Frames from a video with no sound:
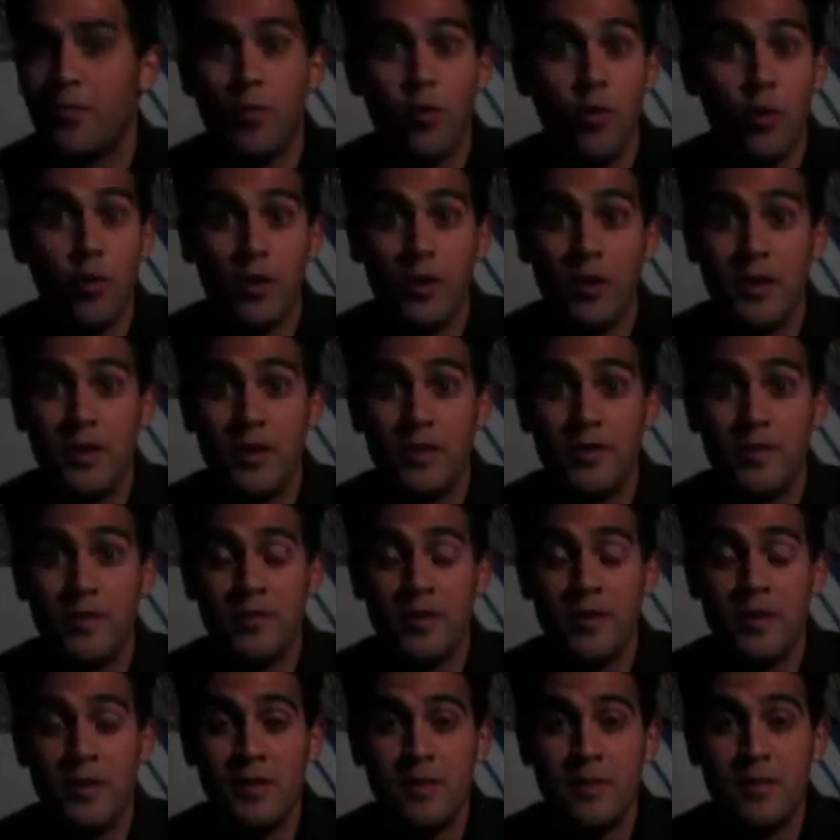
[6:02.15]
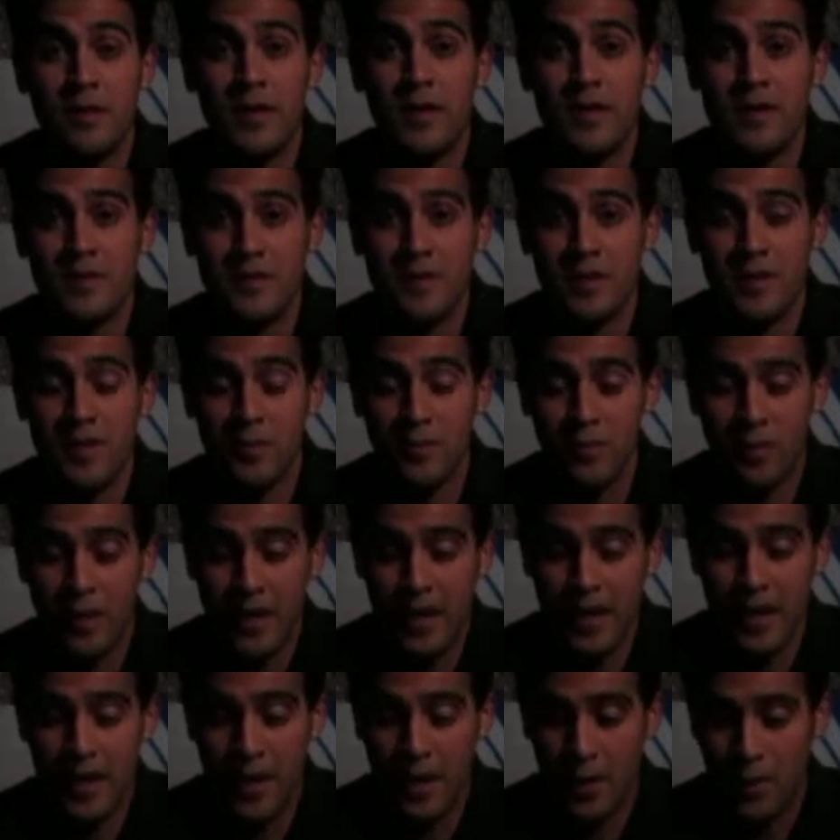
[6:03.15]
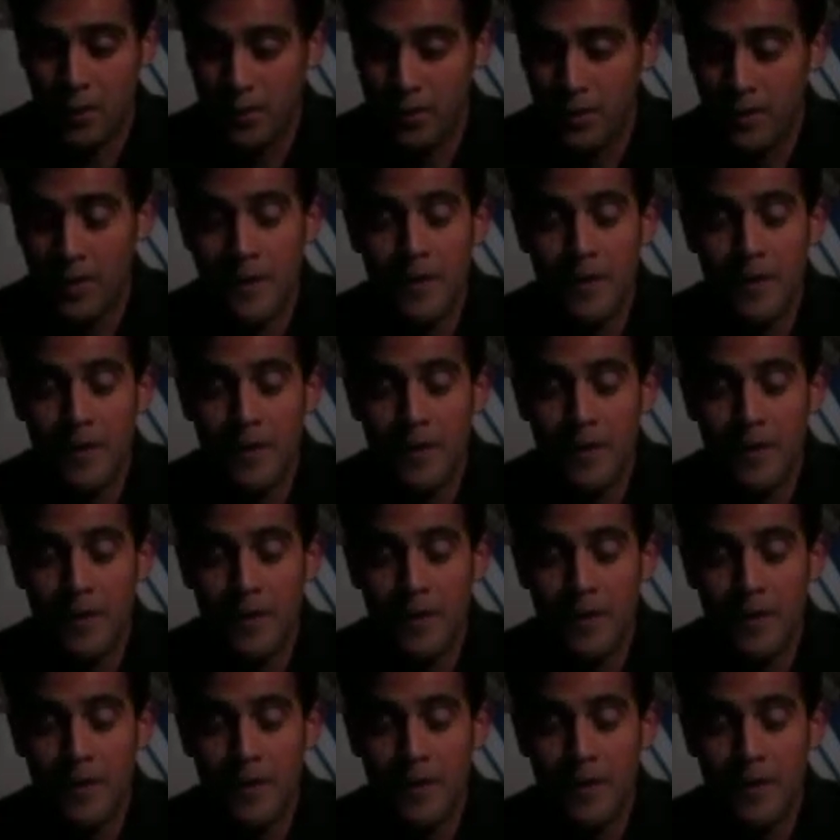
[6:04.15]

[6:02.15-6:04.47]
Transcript: Portland does on the way out.